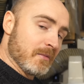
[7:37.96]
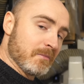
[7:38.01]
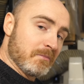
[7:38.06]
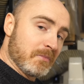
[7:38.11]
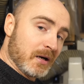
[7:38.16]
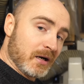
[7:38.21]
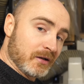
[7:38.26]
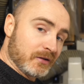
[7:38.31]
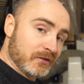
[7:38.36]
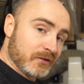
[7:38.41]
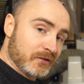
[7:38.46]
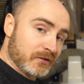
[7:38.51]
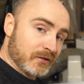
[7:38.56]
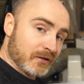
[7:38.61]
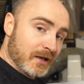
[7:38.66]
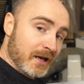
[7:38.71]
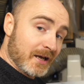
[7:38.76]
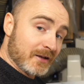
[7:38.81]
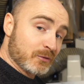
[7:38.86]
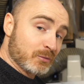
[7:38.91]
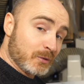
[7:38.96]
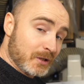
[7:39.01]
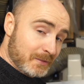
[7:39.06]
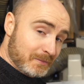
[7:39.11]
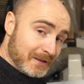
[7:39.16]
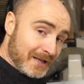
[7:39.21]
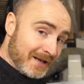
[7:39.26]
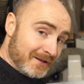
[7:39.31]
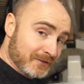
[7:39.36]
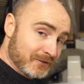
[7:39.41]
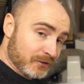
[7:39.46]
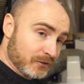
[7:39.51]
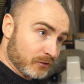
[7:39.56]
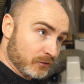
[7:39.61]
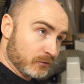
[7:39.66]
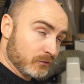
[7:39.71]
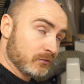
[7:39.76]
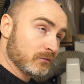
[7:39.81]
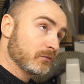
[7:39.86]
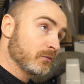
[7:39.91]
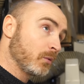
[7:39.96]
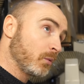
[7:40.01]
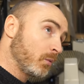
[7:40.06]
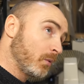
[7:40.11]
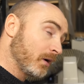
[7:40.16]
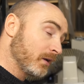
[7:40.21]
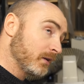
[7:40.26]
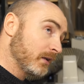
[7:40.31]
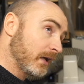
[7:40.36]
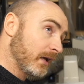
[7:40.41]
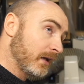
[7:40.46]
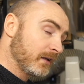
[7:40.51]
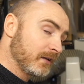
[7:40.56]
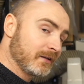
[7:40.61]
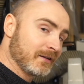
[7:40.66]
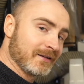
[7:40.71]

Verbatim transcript: But as we plan to do, one day